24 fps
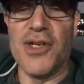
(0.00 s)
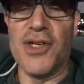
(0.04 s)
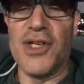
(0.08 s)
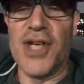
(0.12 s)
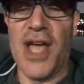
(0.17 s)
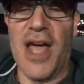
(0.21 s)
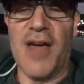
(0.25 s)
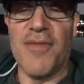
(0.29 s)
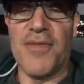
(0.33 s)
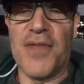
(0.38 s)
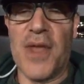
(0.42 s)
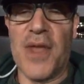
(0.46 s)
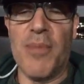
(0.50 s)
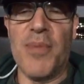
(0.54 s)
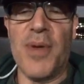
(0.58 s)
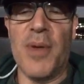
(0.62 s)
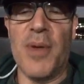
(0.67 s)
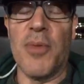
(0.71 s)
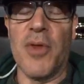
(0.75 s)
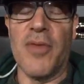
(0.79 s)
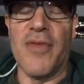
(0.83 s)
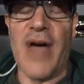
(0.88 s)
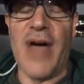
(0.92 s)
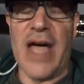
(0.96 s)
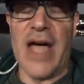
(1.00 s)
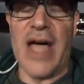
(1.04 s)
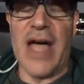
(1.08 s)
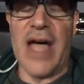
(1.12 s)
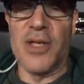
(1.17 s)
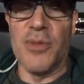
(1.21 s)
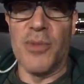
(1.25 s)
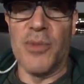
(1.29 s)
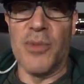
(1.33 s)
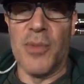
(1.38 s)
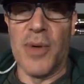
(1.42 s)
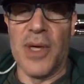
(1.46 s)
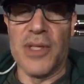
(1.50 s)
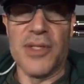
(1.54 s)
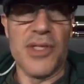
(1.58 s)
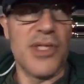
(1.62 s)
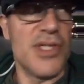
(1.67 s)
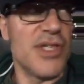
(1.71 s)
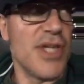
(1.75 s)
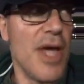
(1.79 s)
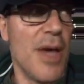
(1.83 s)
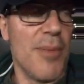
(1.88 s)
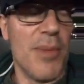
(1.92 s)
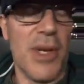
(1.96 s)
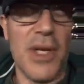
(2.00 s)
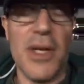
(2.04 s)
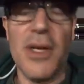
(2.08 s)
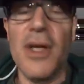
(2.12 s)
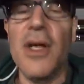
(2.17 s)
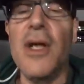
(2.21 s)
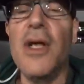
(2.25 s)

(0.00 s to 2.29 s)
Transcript: Jeff, they, people have asking me about the summit.